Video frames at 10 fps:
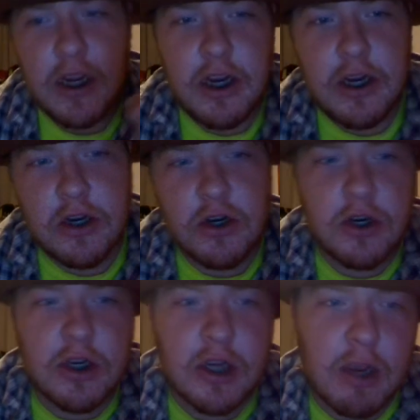It
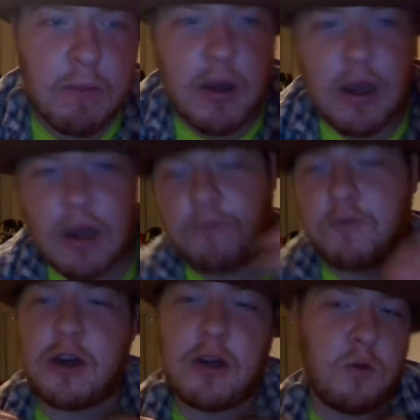turns out my
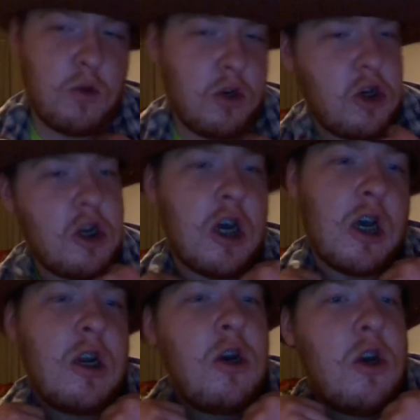friend was
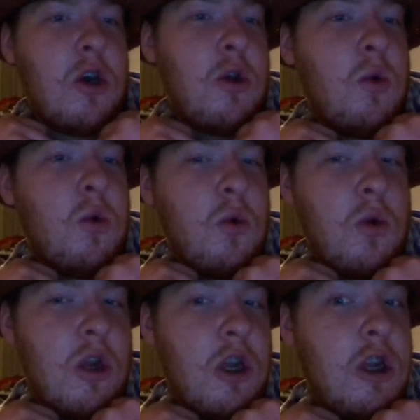not
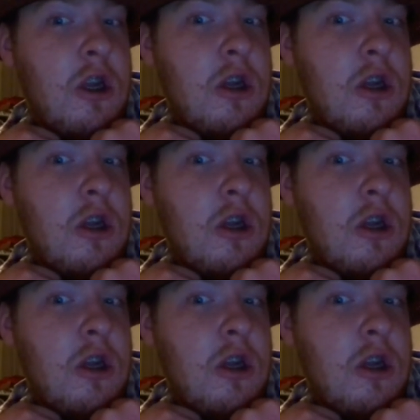alone.